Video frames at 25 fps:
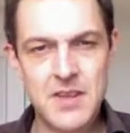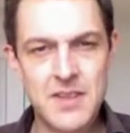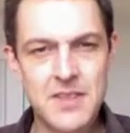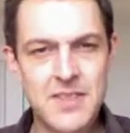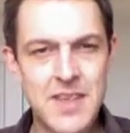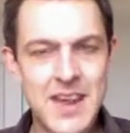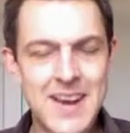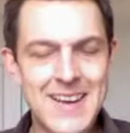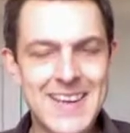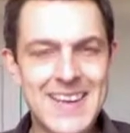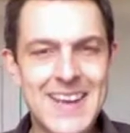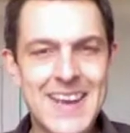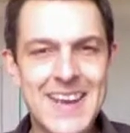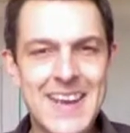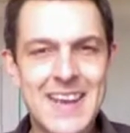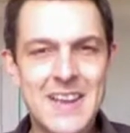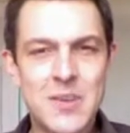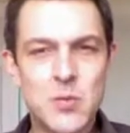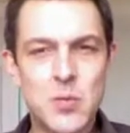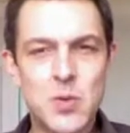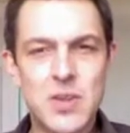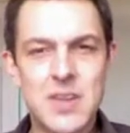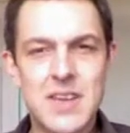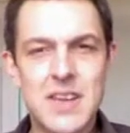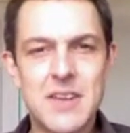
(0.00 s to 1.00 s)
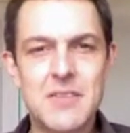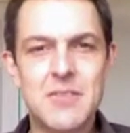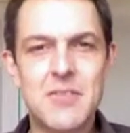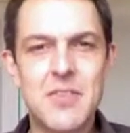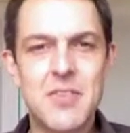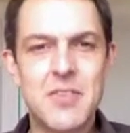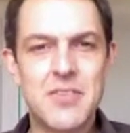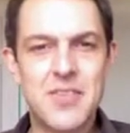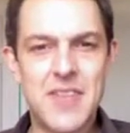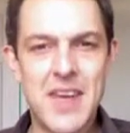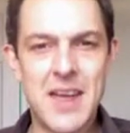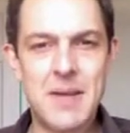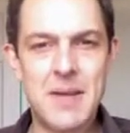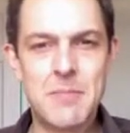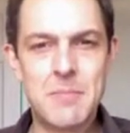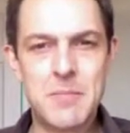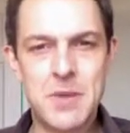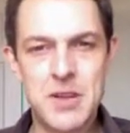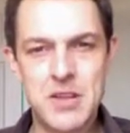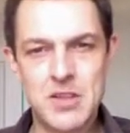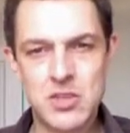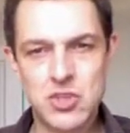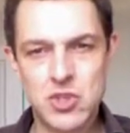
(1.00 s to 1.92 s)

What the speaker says: That again will give them